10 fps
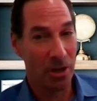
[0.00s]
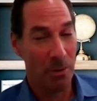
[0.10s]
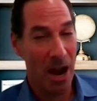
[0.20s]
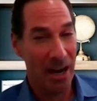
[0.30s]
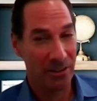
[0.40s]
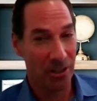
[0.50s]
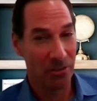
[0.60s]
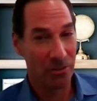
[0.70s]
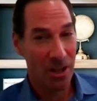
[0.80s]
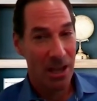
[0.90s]
into
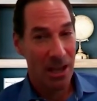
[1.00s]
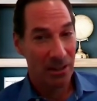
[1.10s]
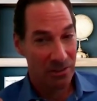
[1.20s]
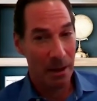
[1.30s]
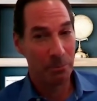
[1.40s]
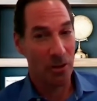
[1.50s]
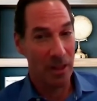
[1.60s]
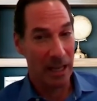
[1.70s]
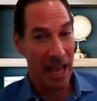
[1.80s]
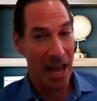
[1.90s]
practice, steps
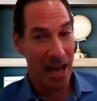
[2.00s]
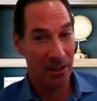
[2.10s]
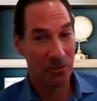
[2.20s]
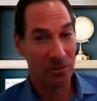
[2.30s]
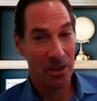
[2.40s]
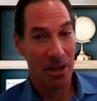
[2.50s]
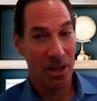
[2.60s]
on the gas,